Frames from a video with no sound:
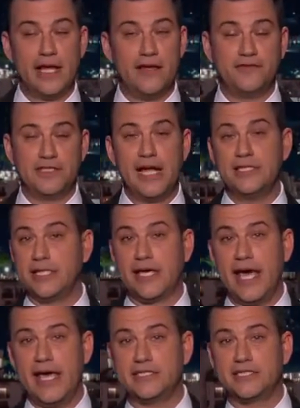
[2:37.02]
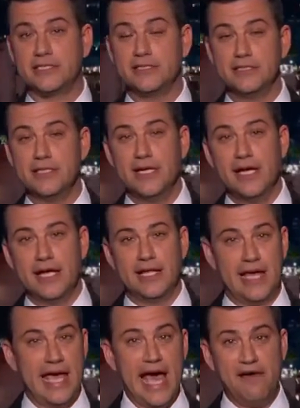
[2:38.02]
If that's the case,
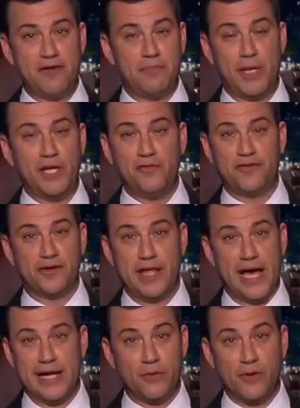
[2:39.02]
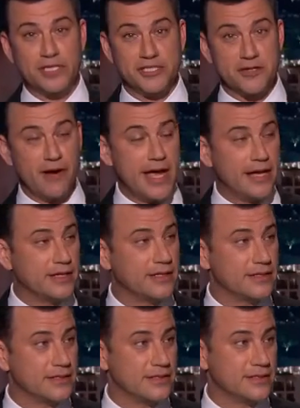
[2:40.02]
they have a pill for that. It works great.
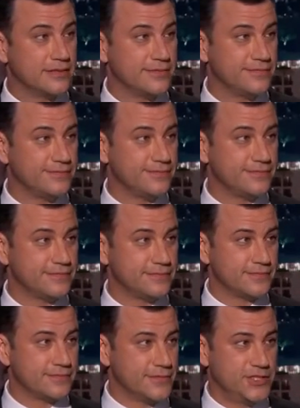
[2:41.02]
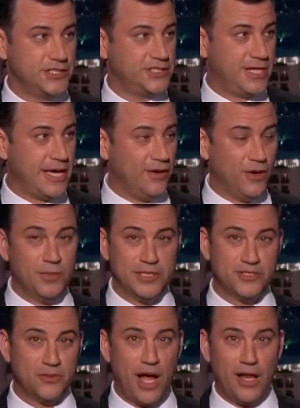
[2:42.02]
Just stay home and
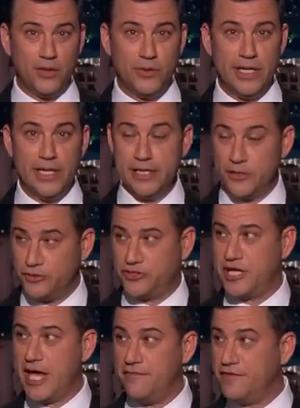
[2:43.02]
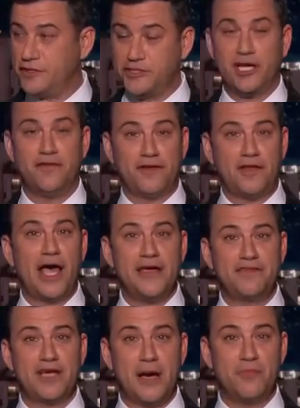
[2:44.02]
swallow it, and you save yourself a
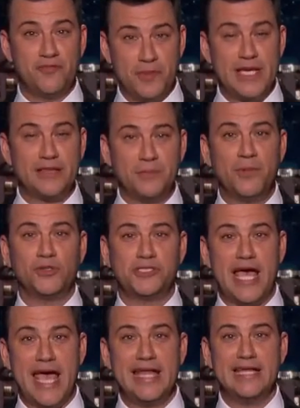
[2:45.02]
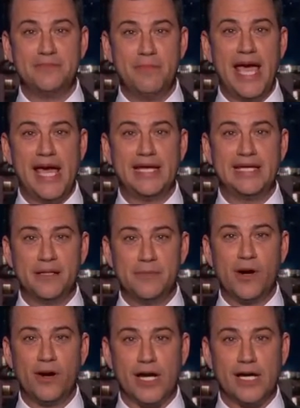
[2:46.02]
lifetime of being the most hated man in
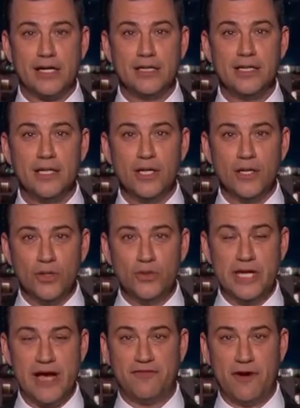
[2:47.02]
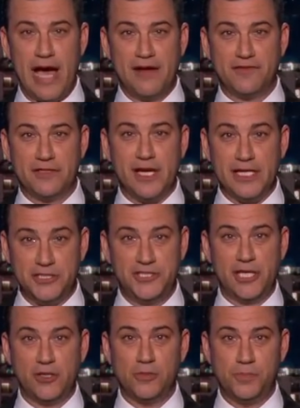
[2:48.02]
America who never advertised
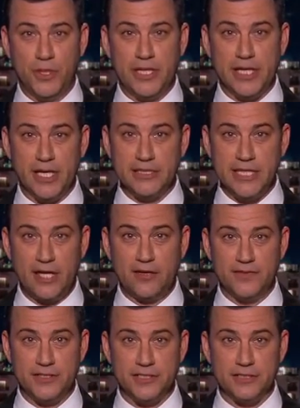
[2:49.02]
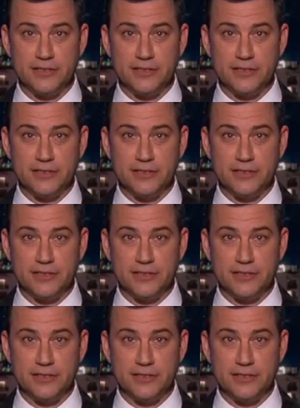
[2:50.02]
Jell-O pudding on television.